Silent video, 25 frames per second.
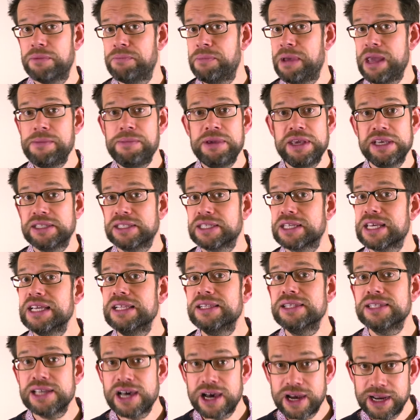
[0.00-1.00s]
maybe a
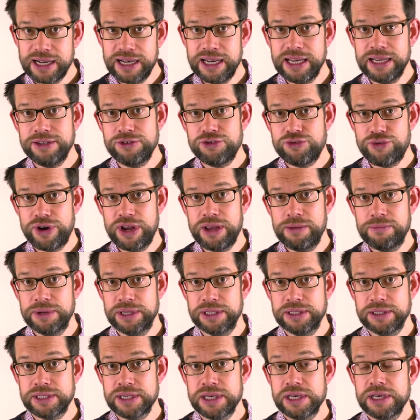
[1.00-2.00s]
skin tightening
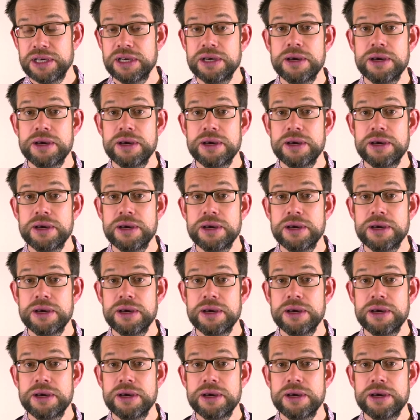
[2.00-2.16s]
treatment.